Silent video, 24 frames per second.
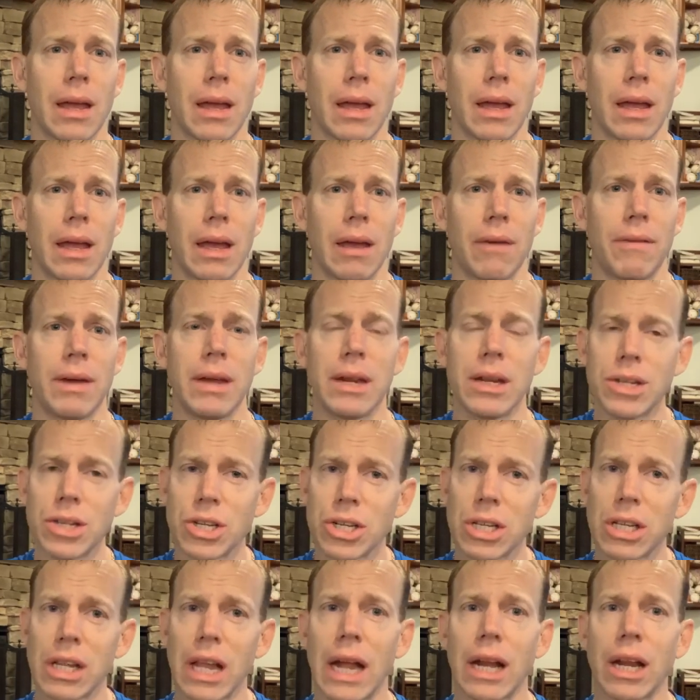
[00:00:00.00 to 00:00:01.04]
If he'd have
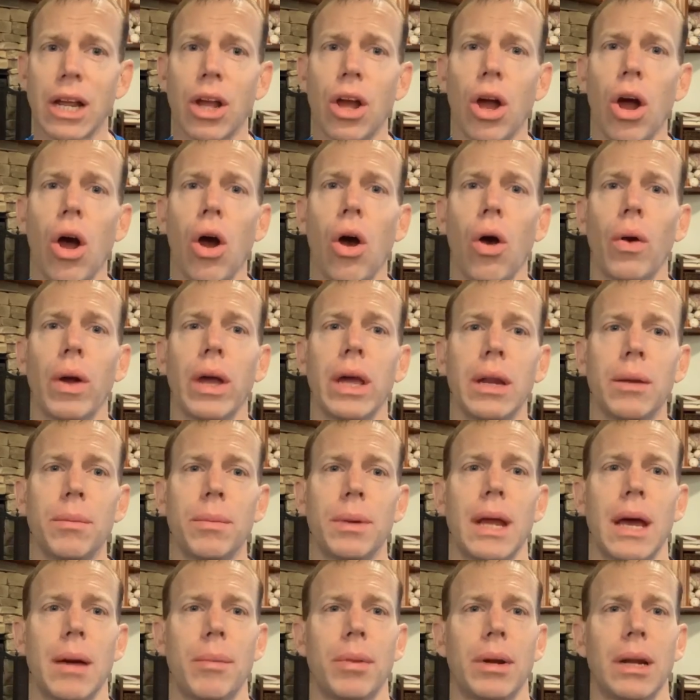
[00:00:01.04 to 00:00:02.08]
just let go, he'd have
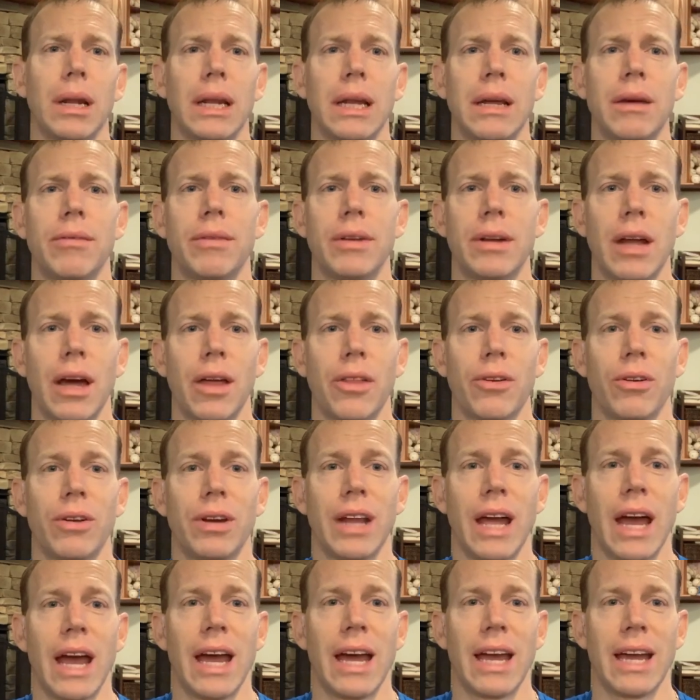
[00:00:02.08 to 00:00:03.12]
been able to live another
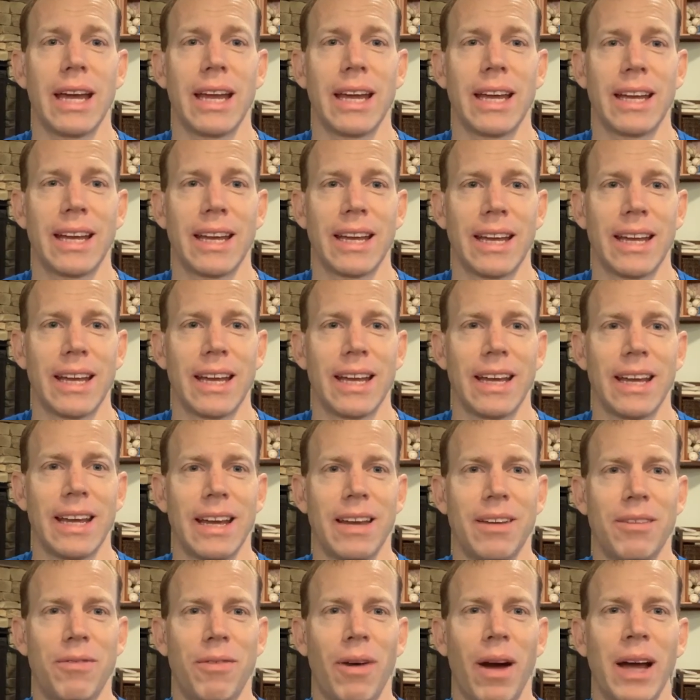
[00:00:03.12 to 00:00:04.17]
day
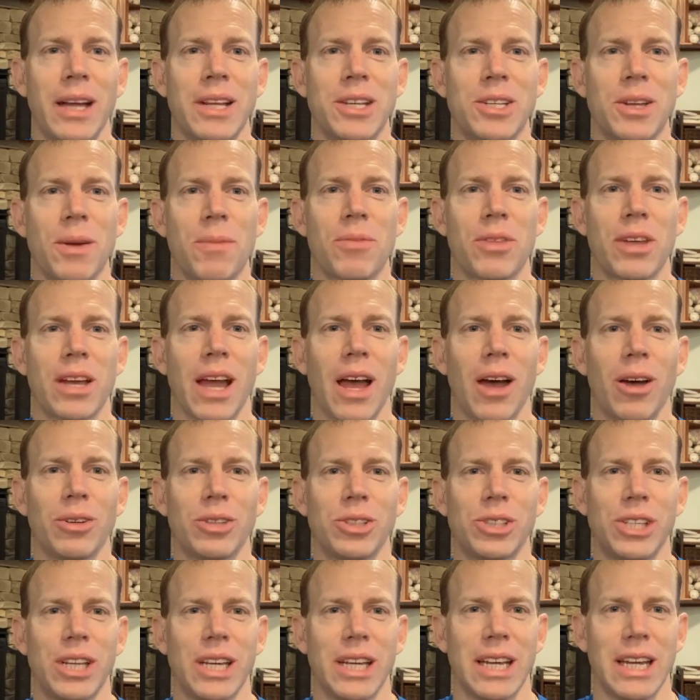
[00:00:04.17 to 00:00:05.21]
and find something
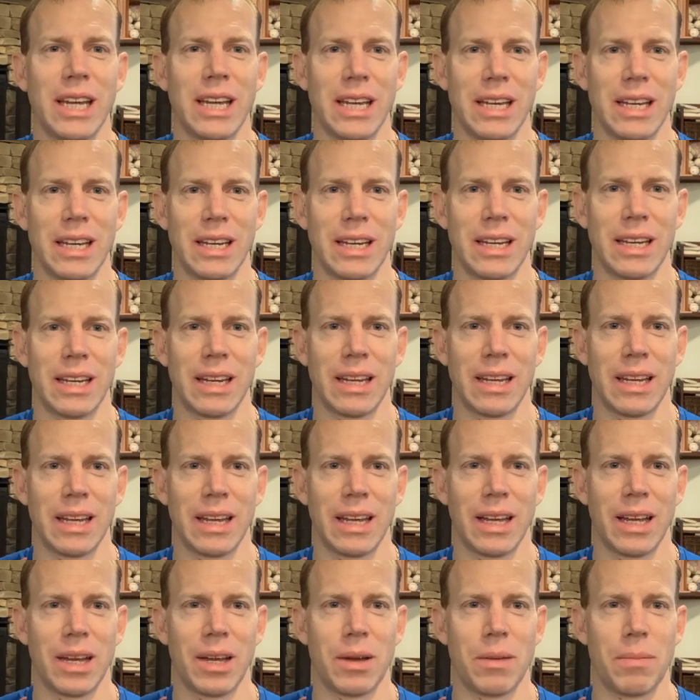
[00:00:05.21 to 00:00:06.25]
else to eat.
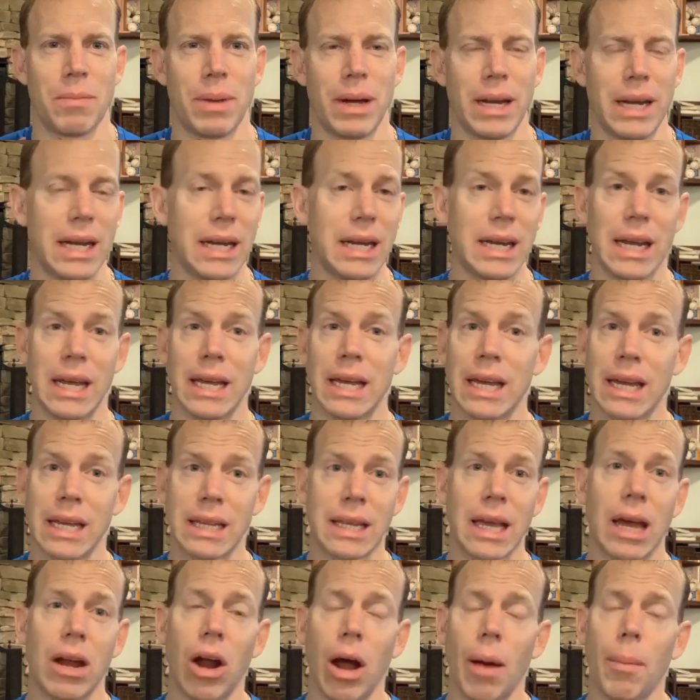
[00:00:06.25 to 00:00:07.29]
But he didn't get
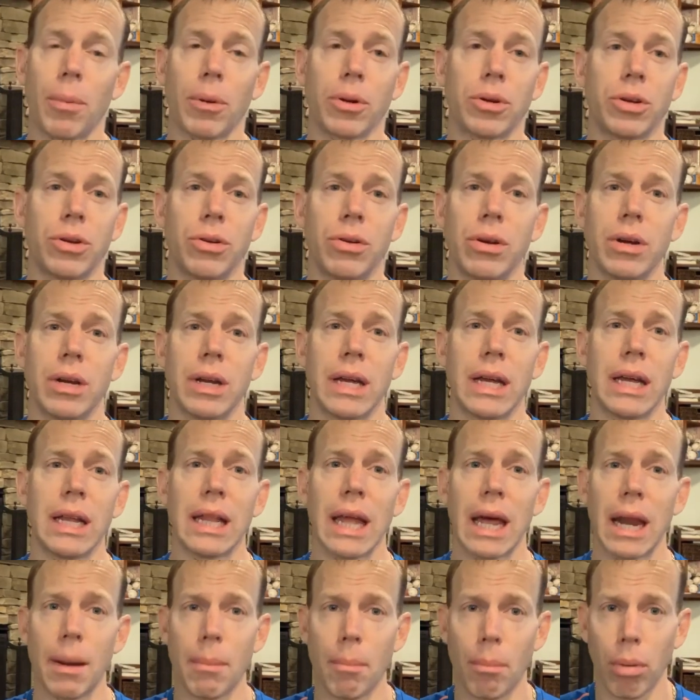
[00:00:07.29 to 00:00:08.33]
that opportunity. He
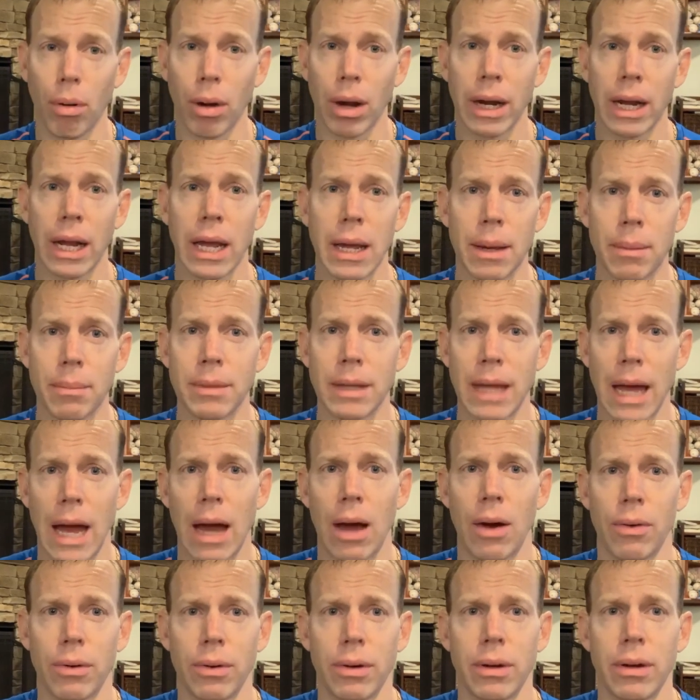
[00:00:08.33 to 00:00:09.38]
let it bring him
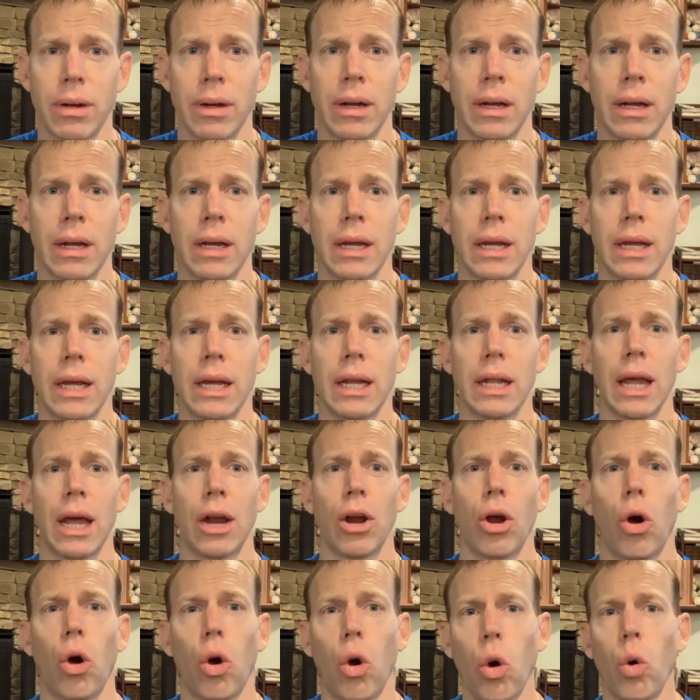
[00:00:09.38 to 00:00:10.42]
down. He
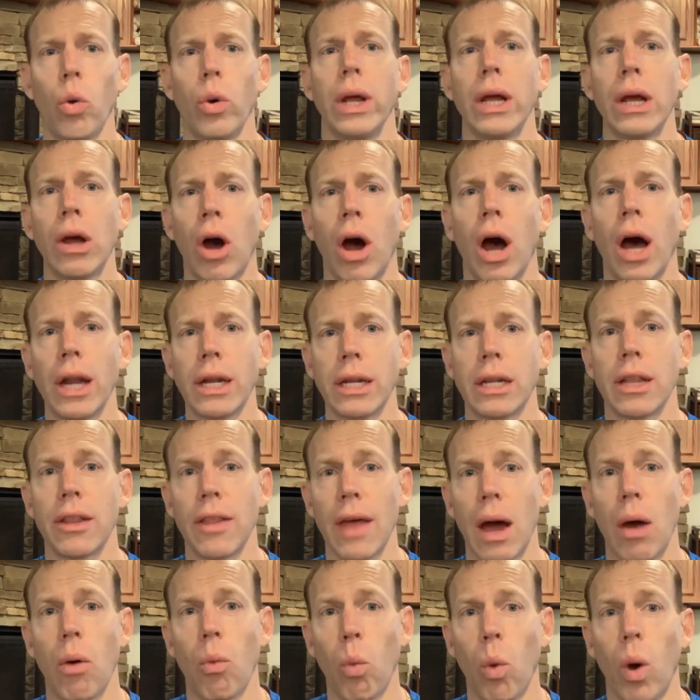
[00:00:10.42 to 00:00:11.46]
let holding on to
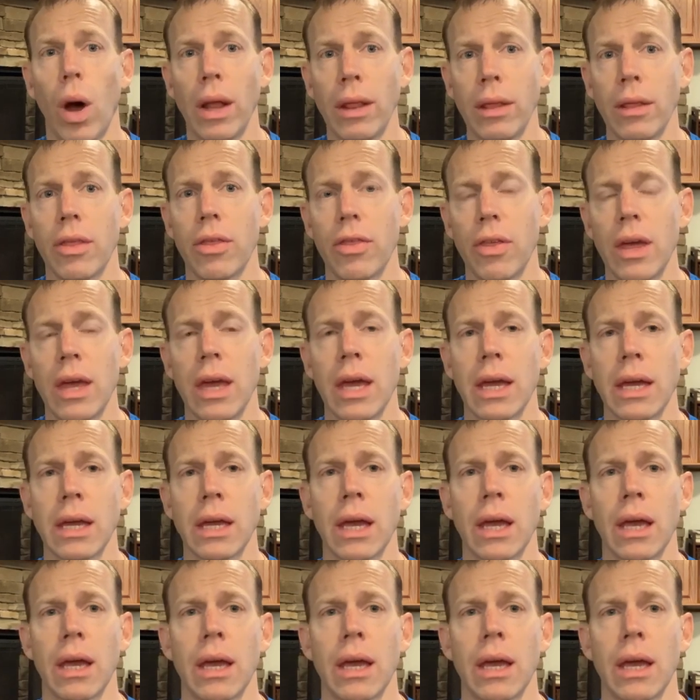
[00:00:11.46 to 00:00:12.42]
that one thing